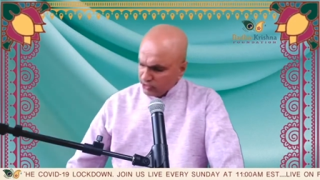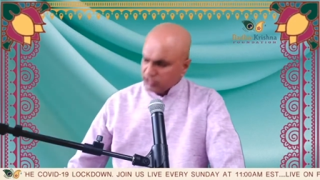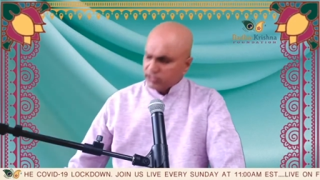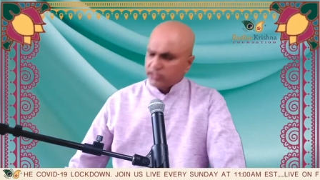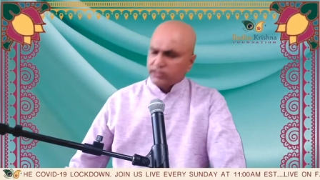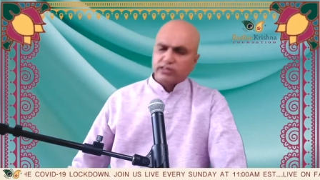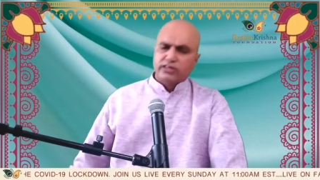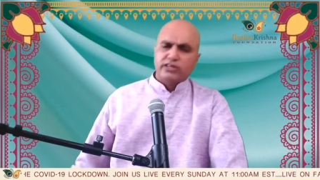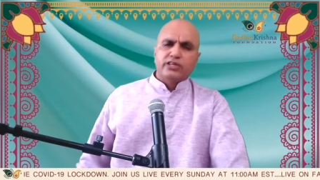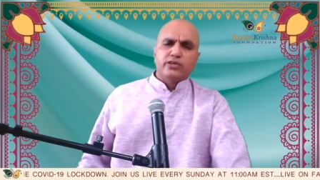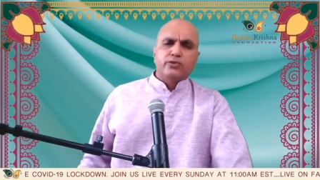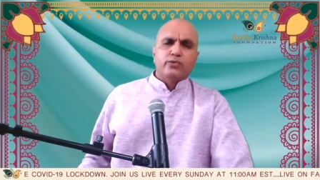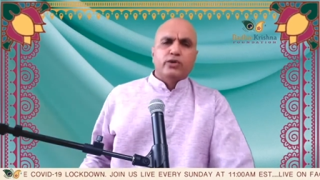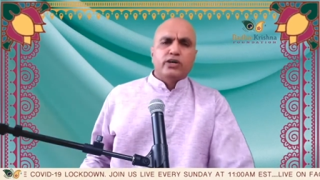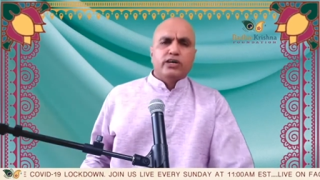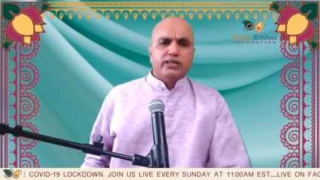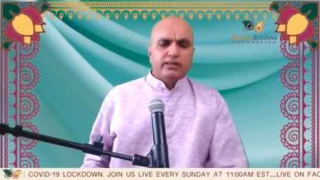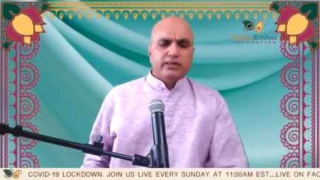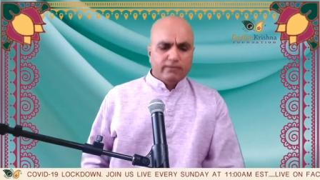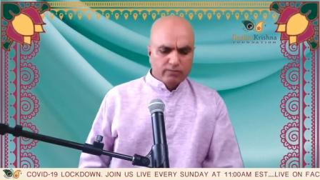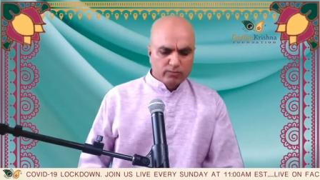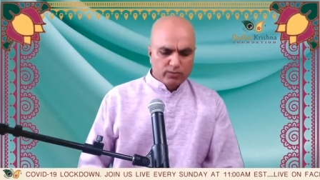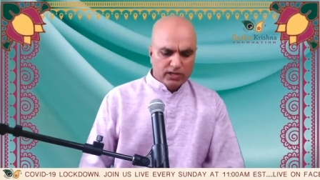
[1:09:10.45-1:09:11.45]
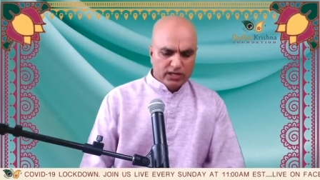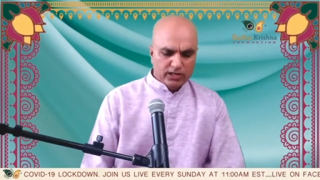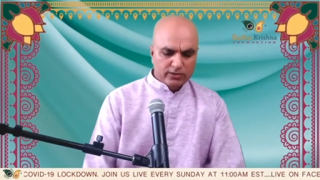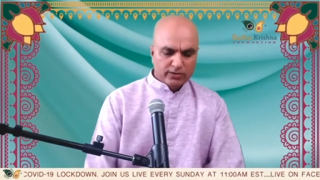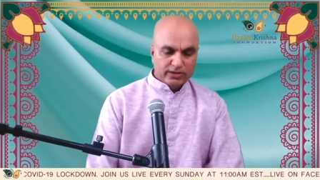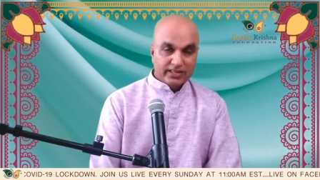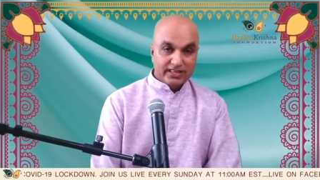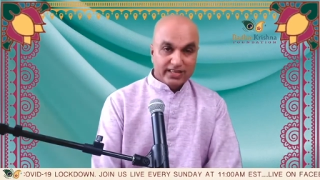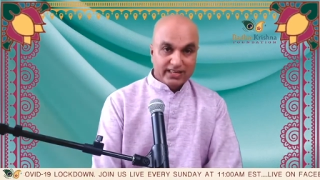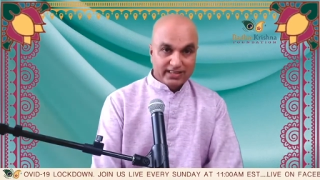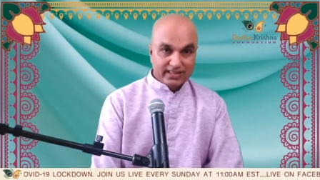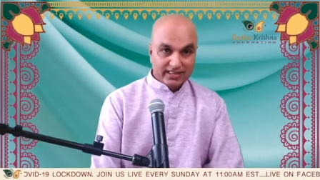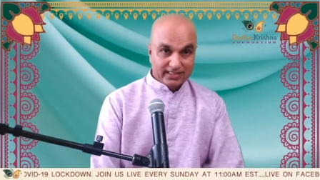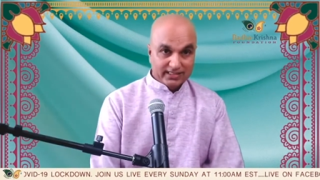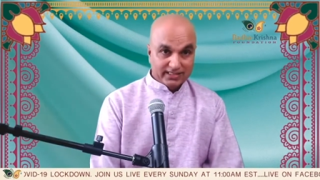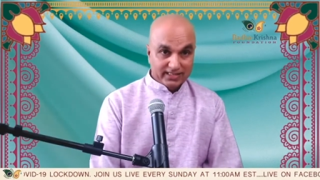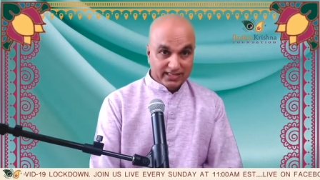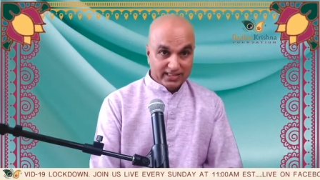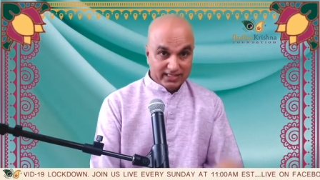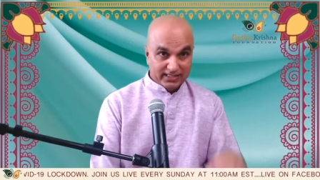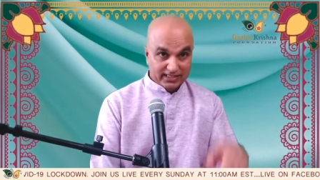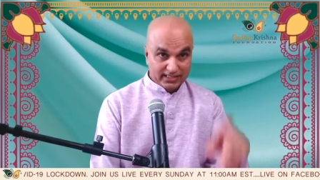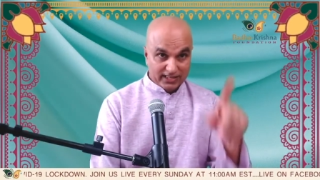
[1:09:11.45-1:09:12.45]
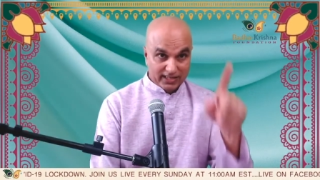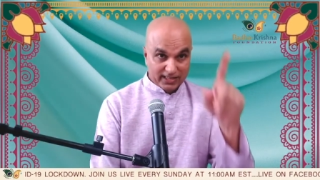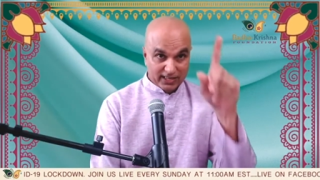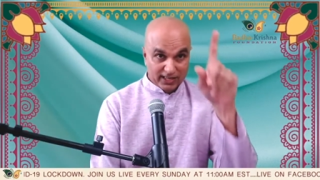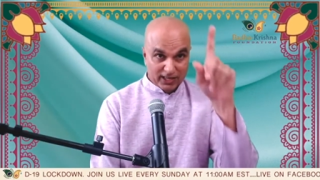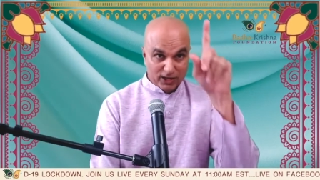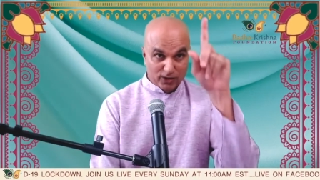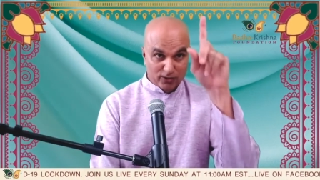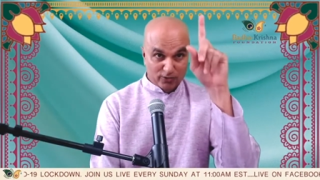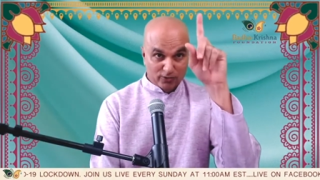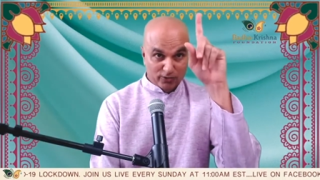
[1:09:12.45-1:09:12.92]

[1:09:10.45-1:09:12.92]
verse 31, Bhagavad Gita says,